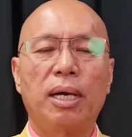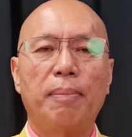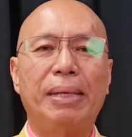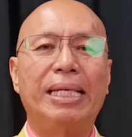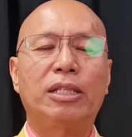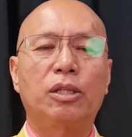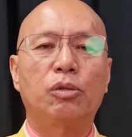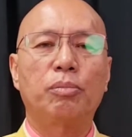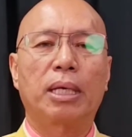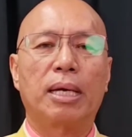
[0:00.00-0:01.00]
ability
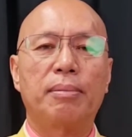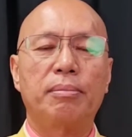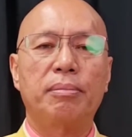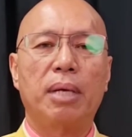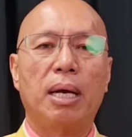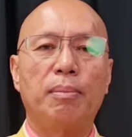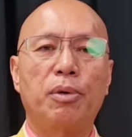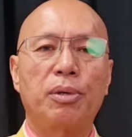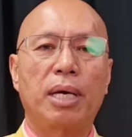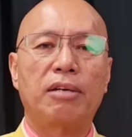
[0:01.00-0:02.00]
to become a
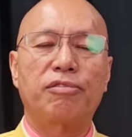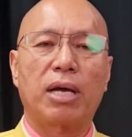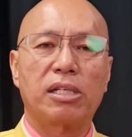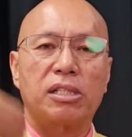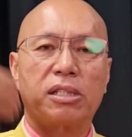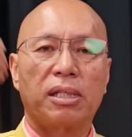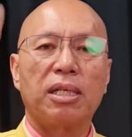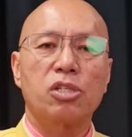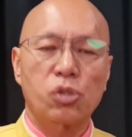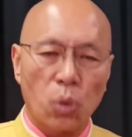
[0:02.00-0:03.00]
more advanced
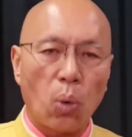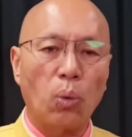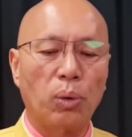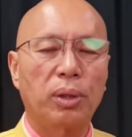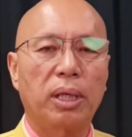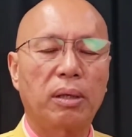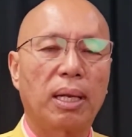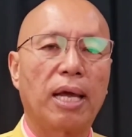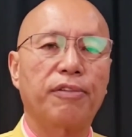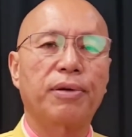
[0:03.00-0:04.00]
soul in
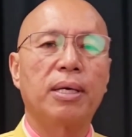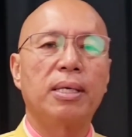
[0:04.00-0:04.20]
your life?